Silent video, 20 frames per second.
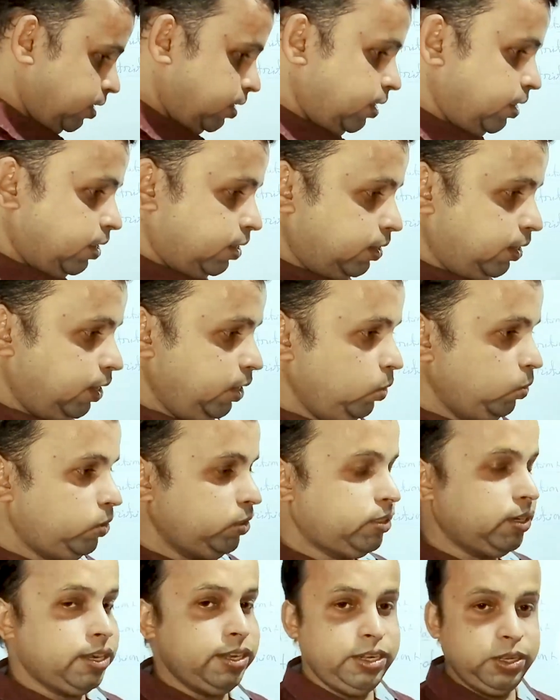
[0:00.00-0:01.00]
the
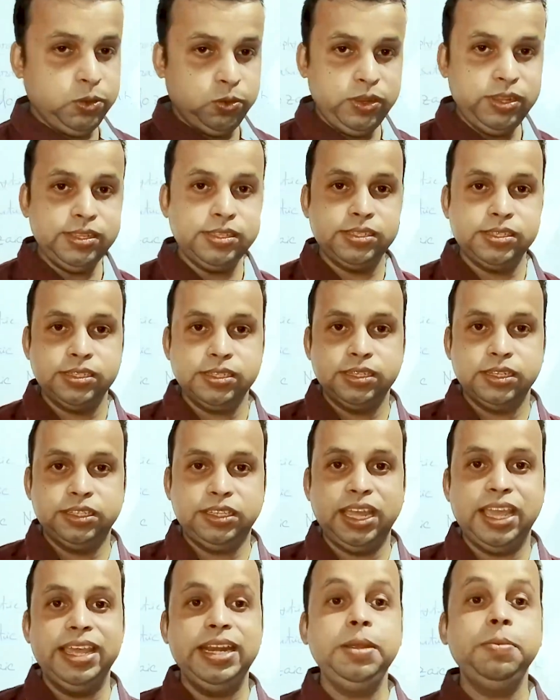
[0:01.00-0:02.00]
nutrition in which the
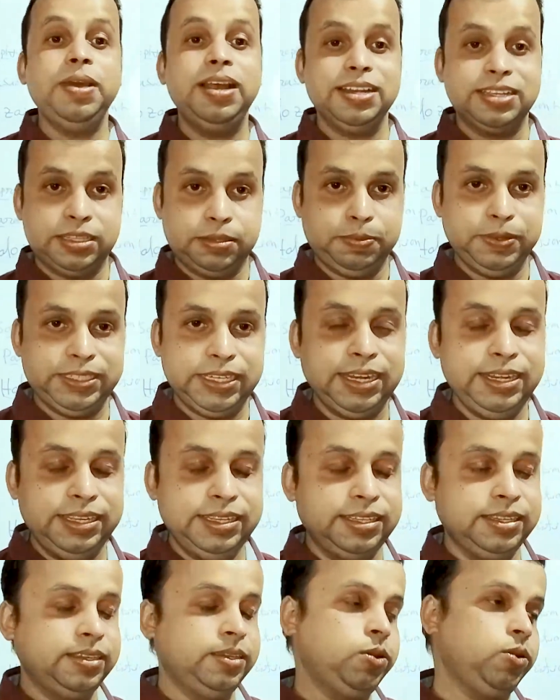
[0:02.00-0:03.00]
animals
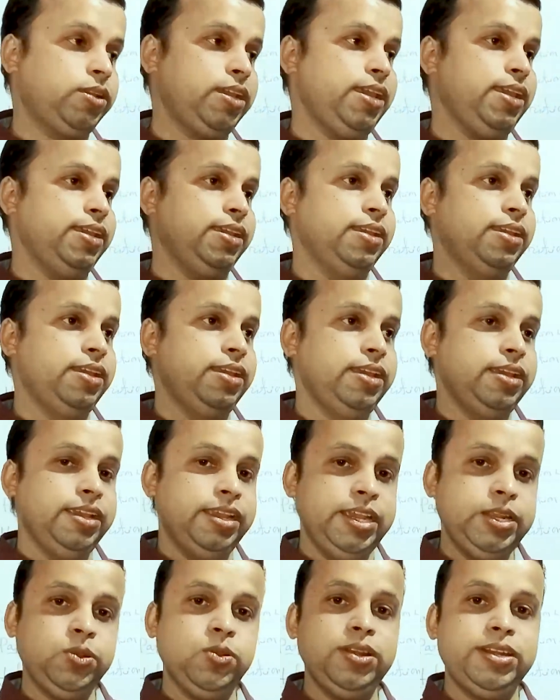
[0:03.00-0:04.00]
especially, okay,
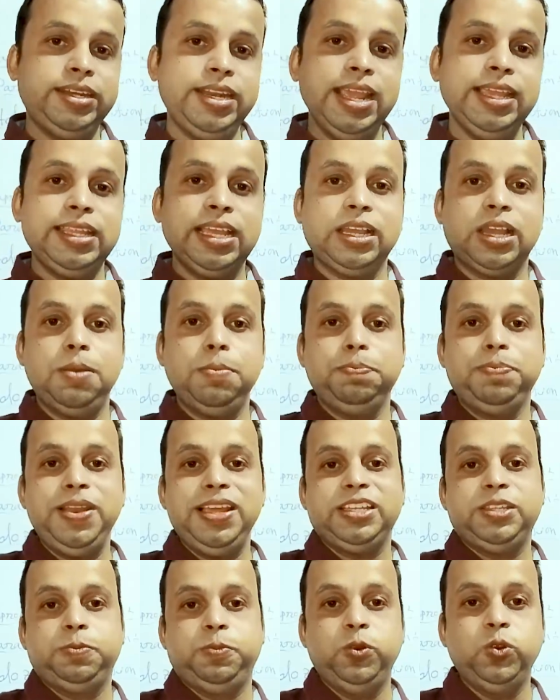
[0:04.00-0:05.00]
it will take the
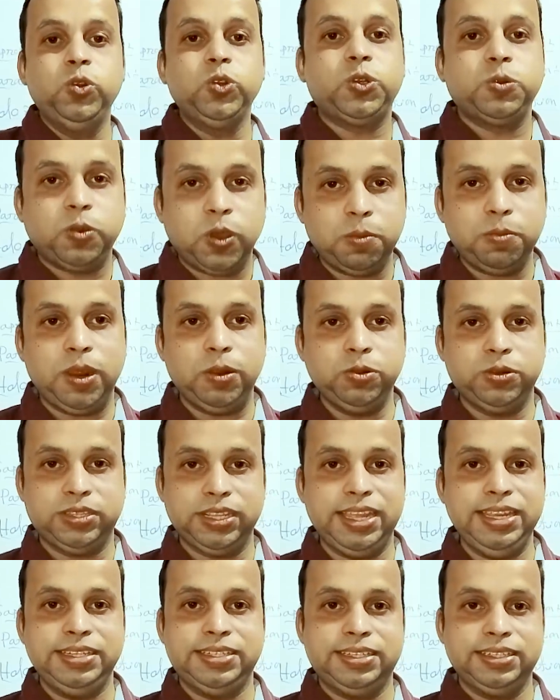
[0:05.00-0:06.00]
complex food from
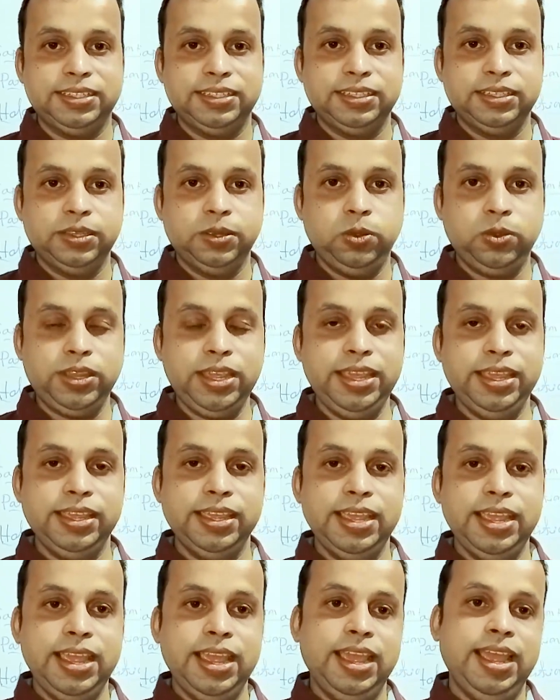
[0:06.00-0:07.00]
outside,
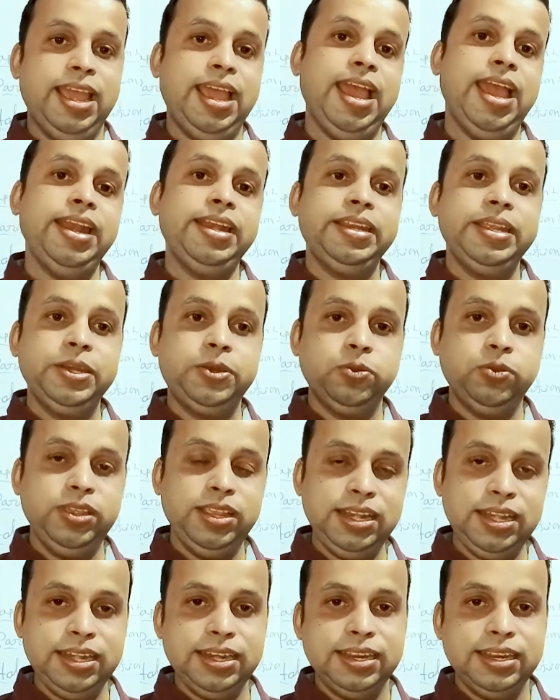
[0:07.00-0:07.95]
okay, and it will